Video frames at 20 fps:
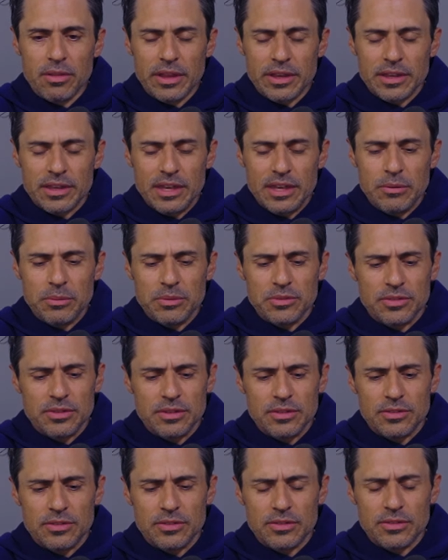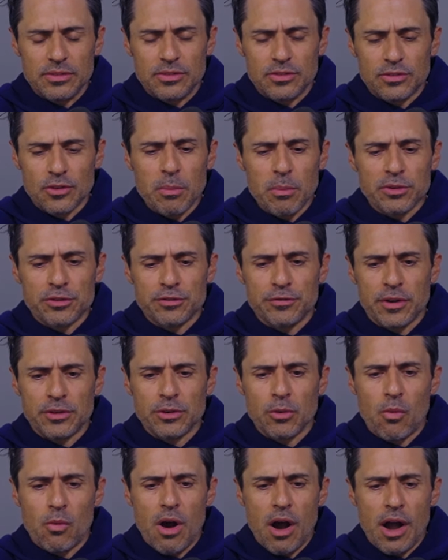like, it was so much fun
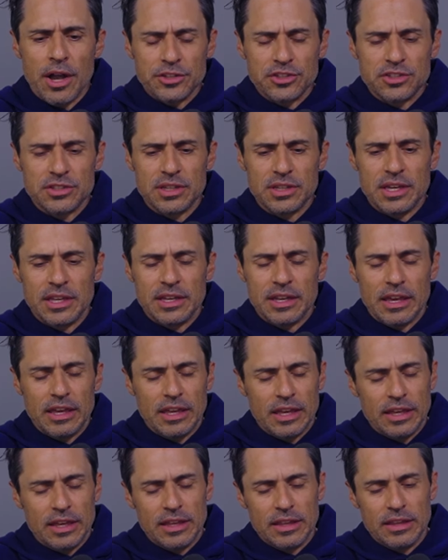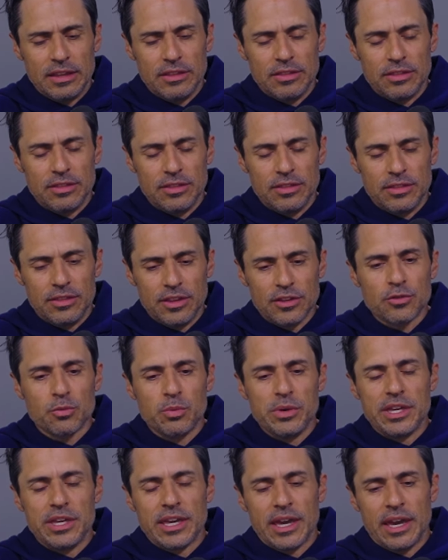to watch. And this
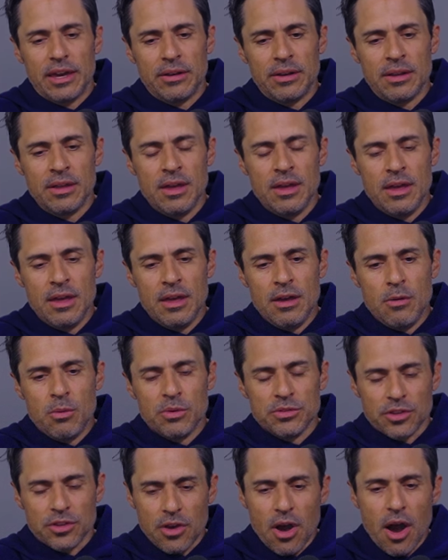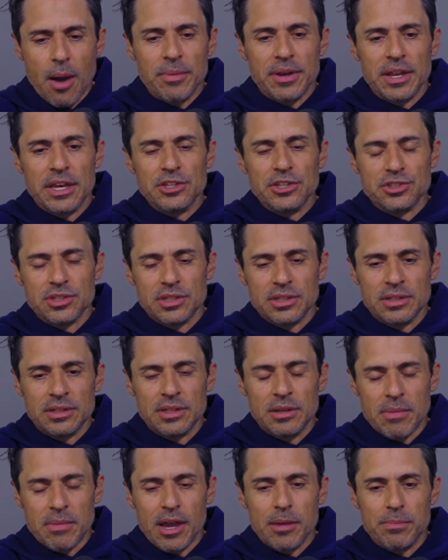weekend was the combination,
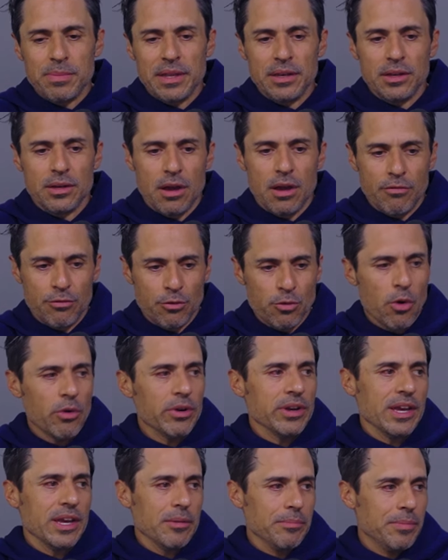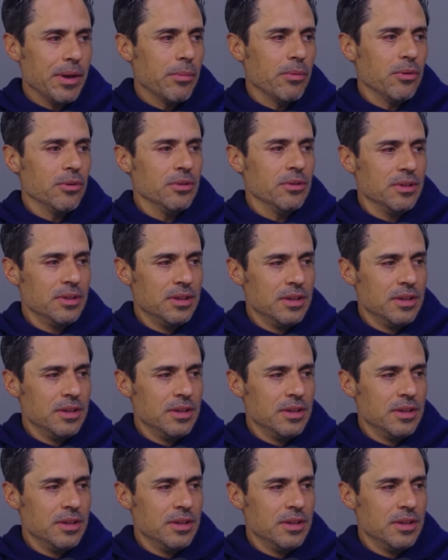in my opinion, of Rory and Pebble.